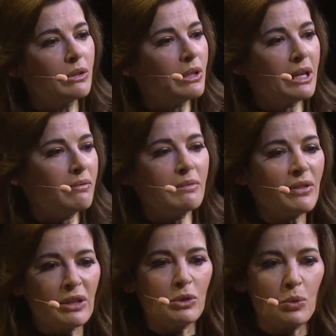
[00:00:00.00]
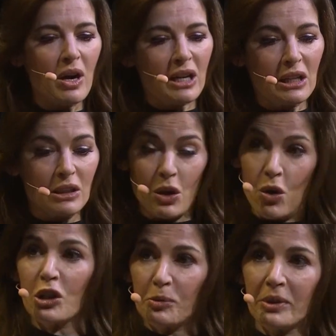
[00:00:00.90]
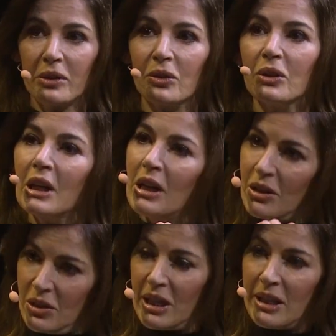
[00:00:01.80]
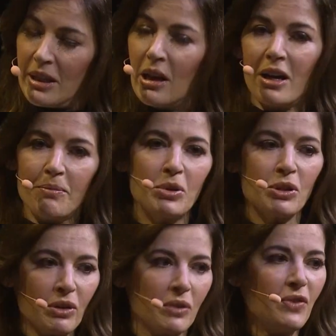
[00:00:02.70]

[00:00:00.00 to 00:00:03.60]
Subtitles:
nothing was working in the hospital, put her on a